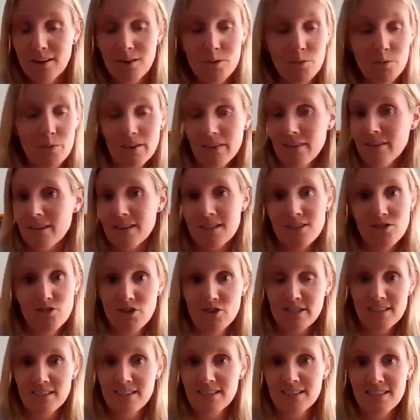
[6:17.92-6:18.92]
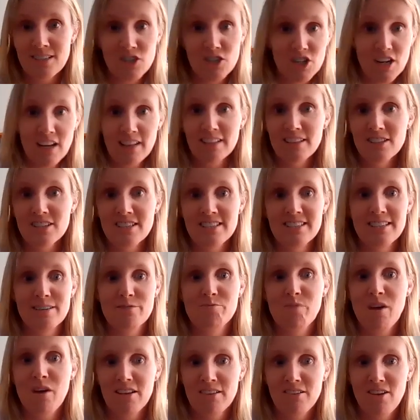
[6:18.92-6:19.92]
with the stresses and challenges in
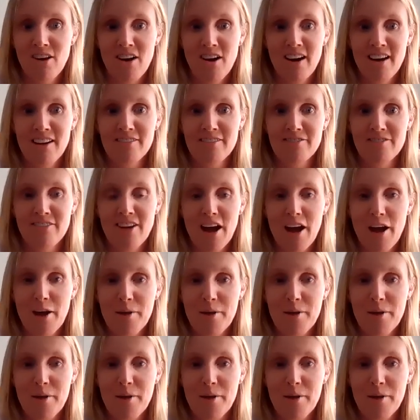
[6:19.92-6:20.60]
my life.